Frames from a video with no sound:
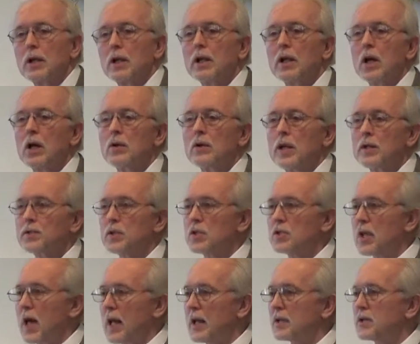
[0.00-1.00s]
alone as a
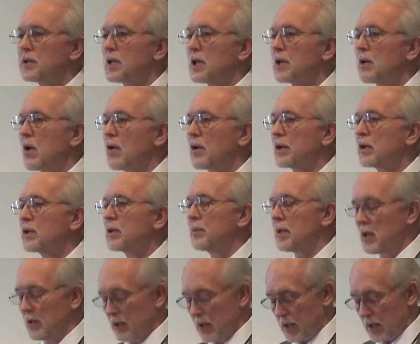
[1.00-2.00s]
solitaire or in
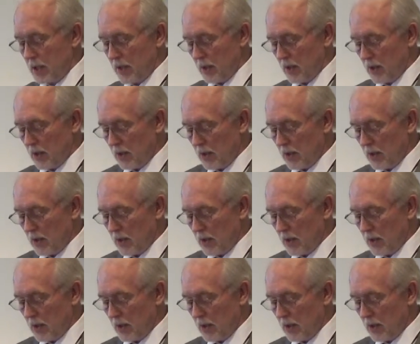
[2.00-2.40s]
community,